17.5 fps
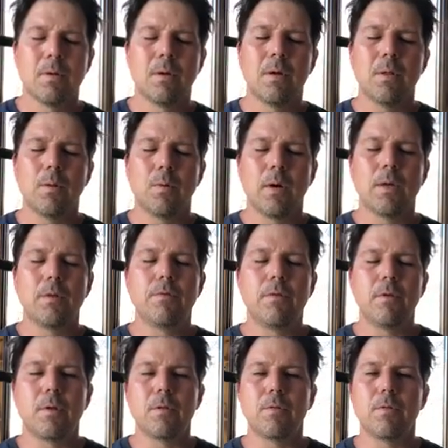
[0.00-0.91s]

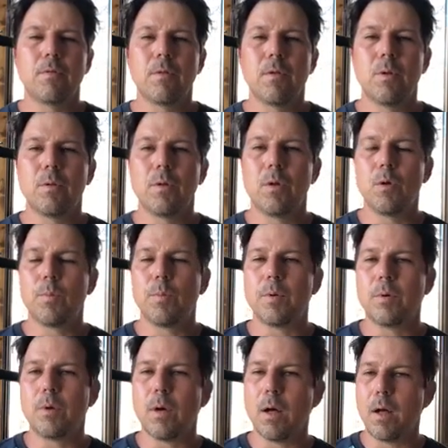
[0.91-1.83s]
Otherwise, you can slowly
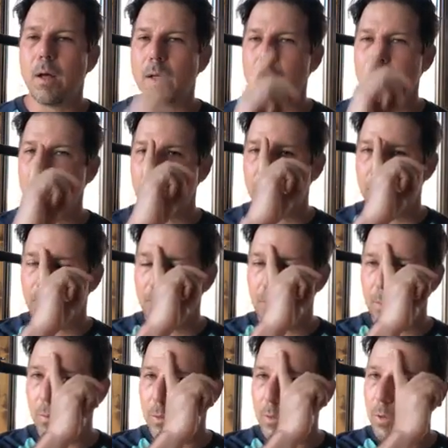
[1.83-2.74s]
open your eyes
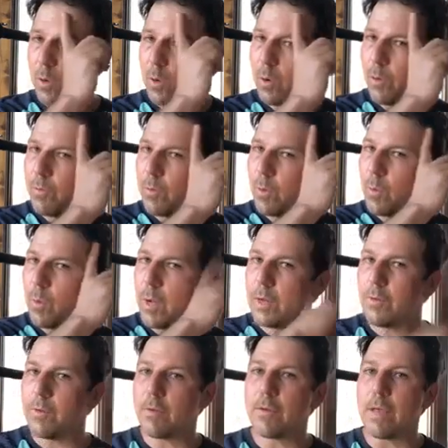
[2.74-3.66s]
and we'll go over
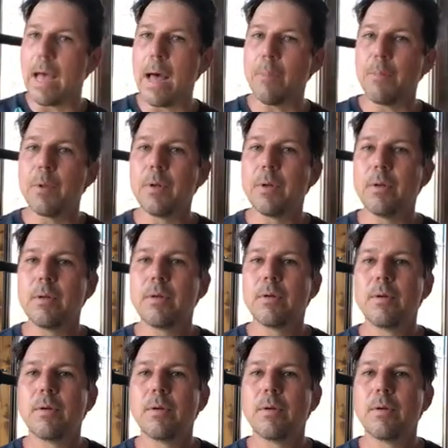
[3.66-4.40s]
what just happened.